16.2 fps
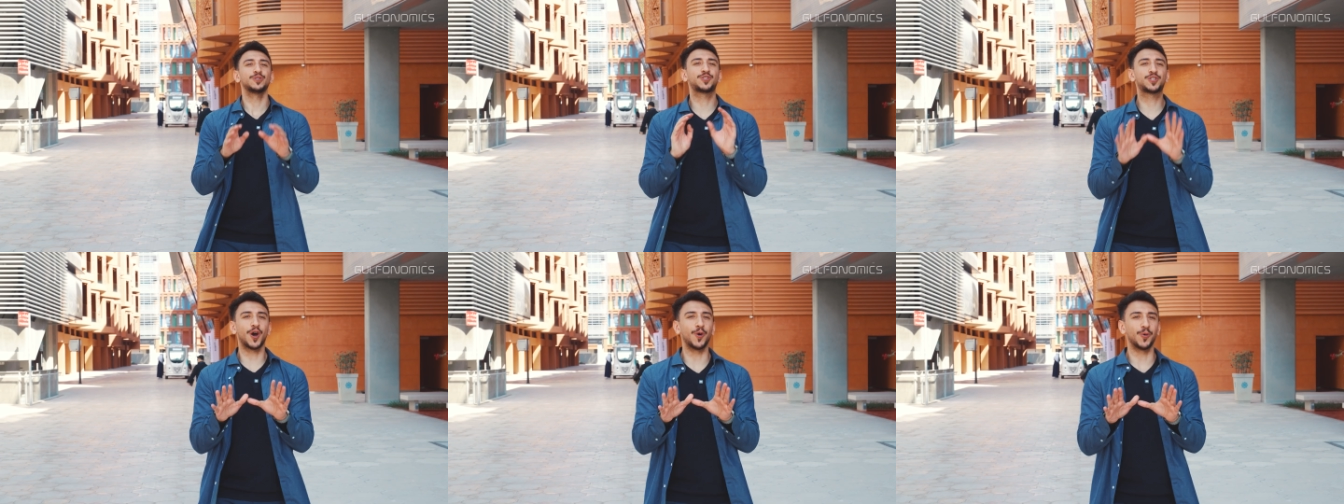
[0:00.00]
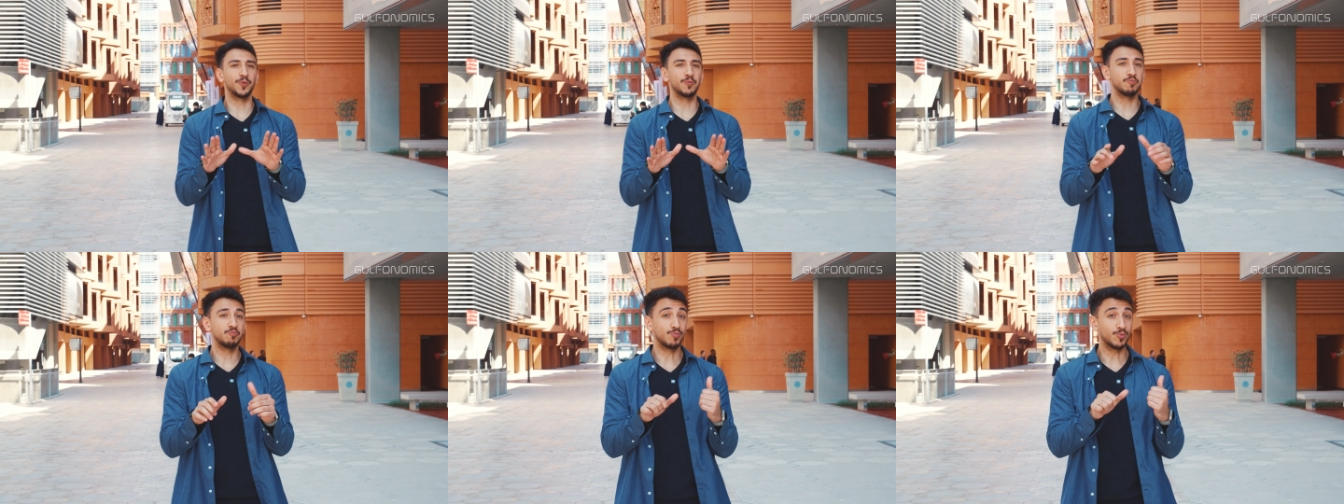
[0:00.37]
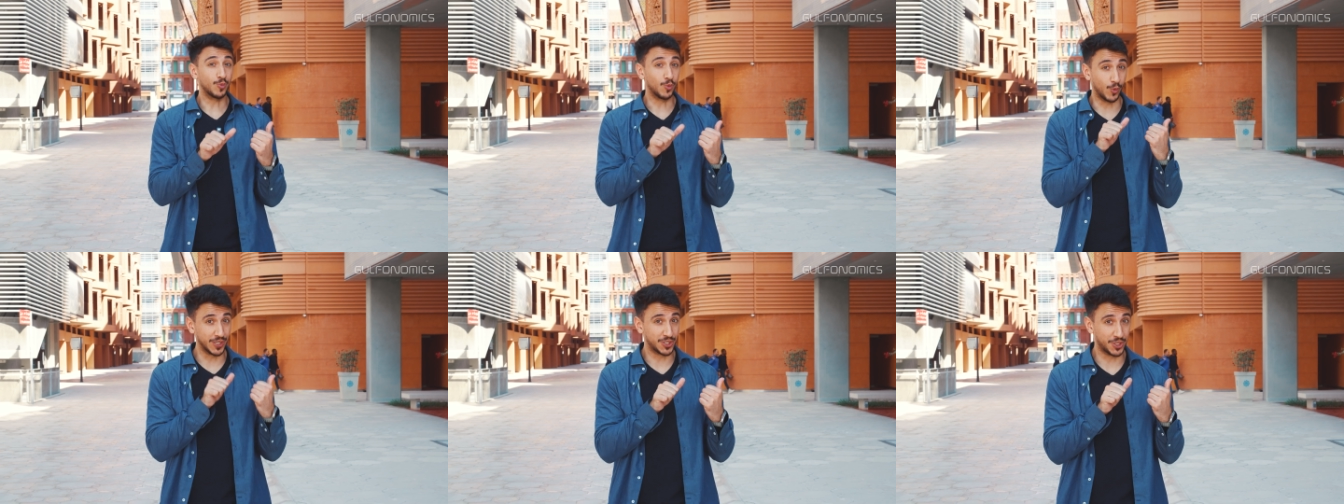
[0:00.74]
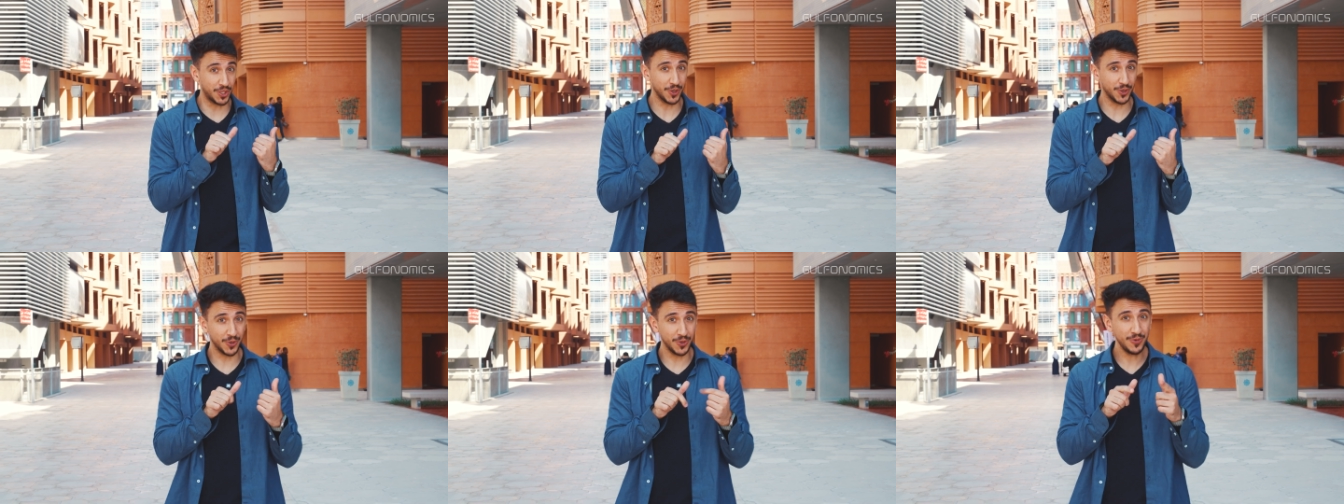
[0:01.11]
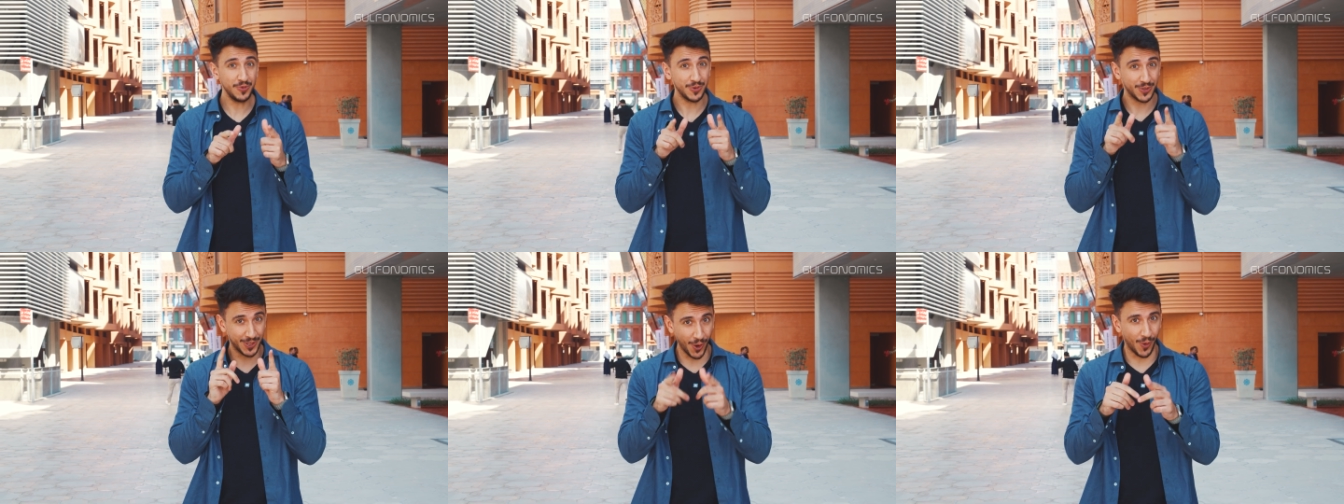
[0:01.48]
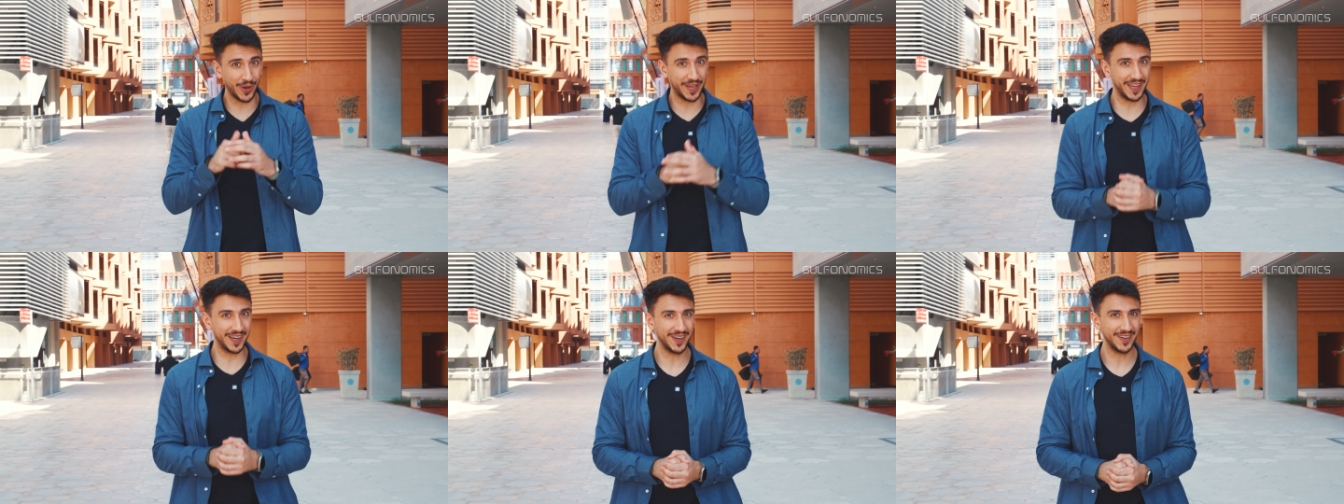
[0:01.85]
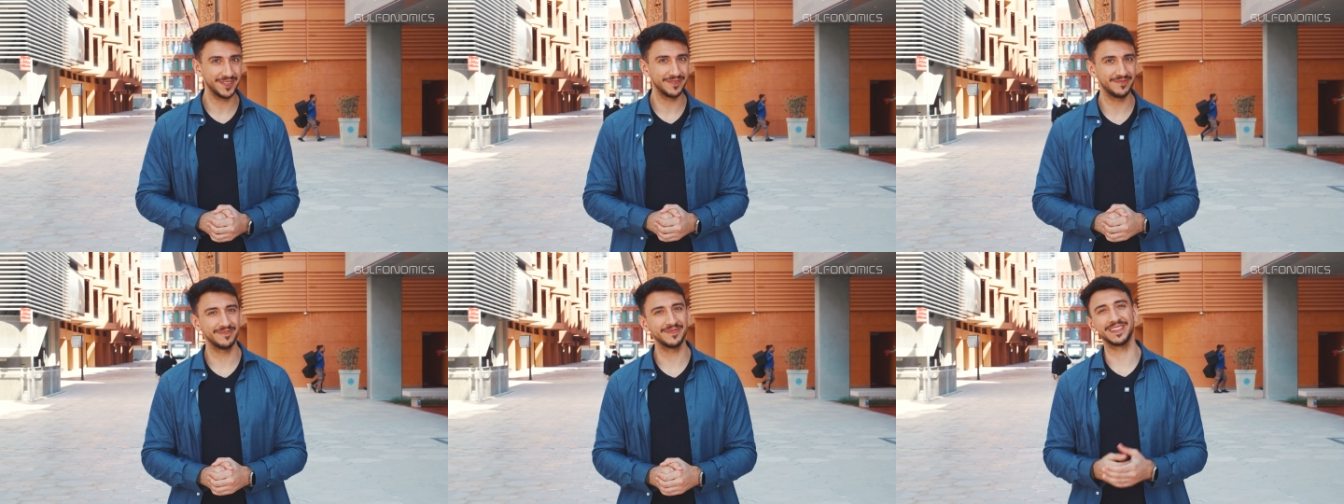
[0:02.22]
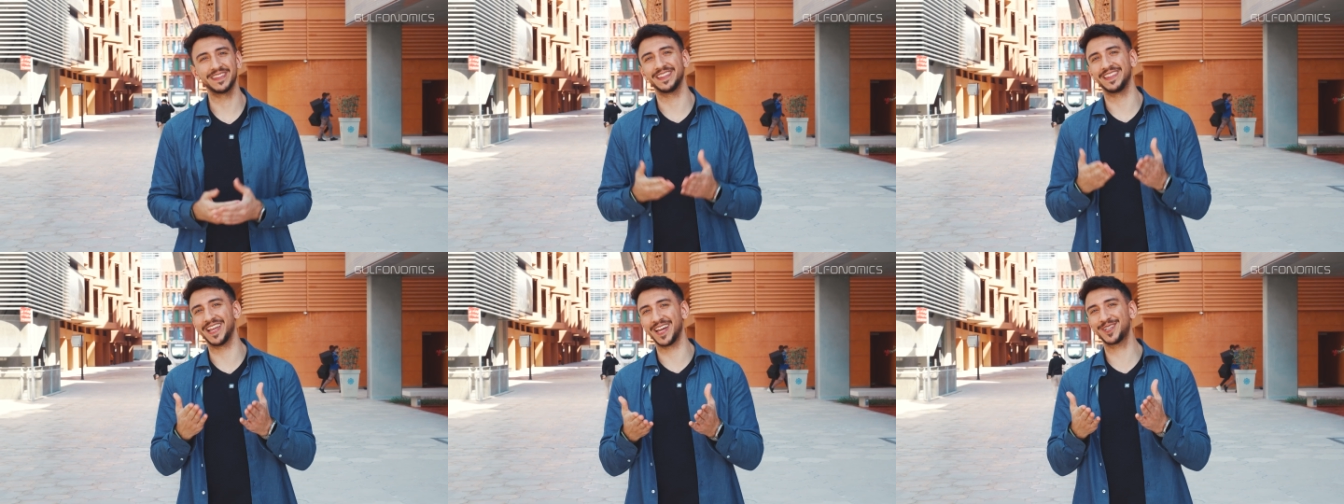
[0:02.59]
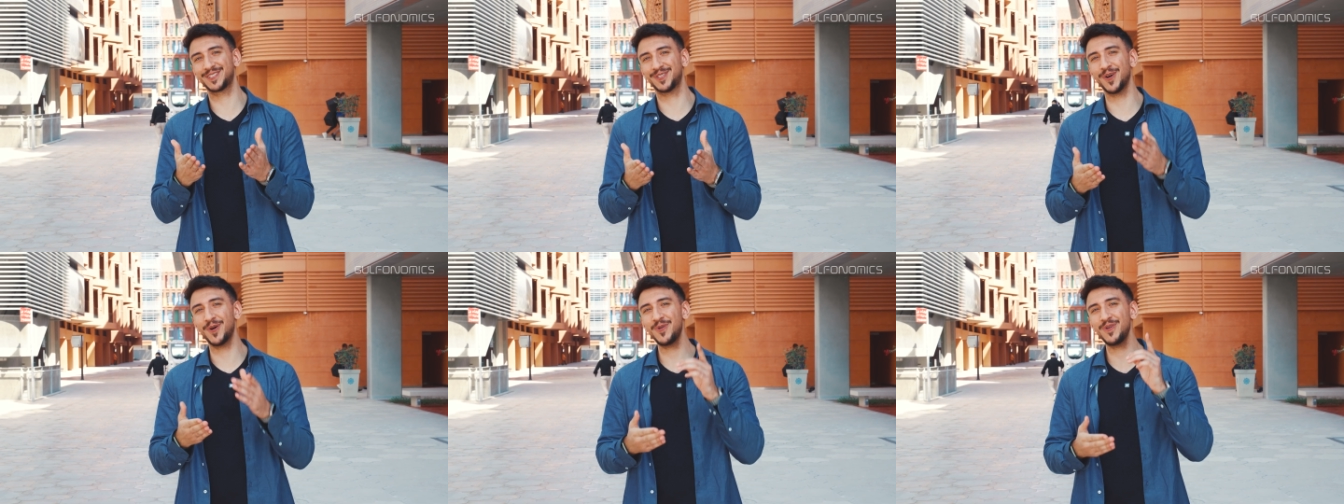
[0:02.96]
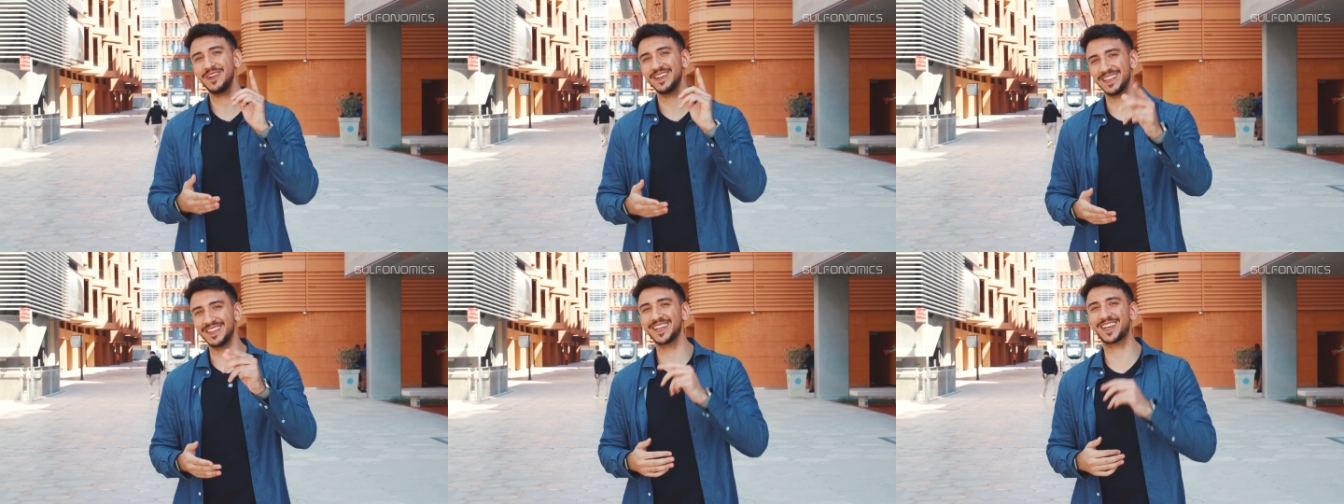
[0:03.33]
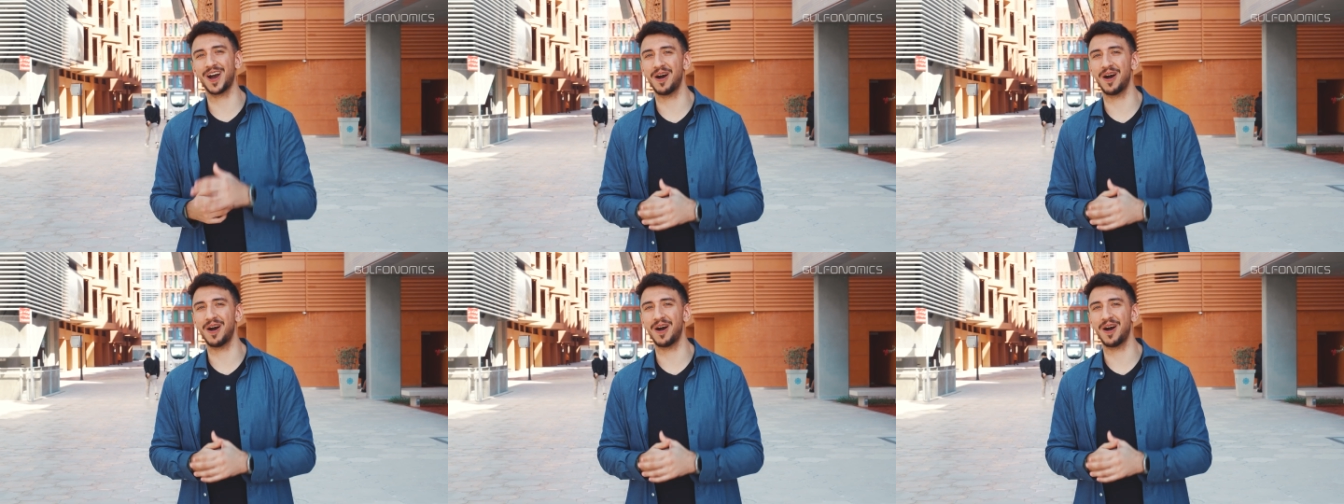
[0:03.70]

So, would you go here? Let us know in the